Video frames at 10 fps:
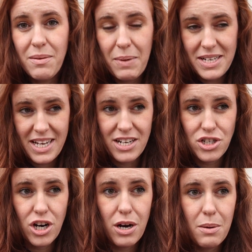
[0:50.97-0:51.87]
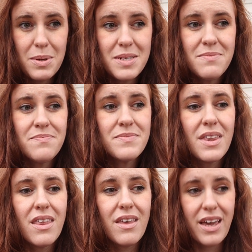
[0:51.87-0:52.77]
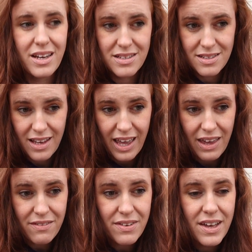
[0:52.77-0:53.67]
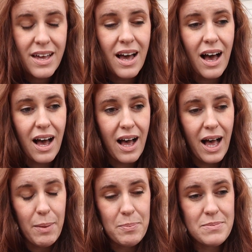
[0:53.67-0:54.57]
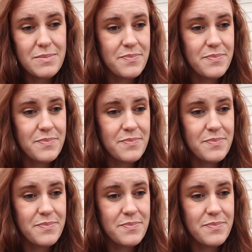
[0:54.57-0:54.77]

my day job like a slave. Um,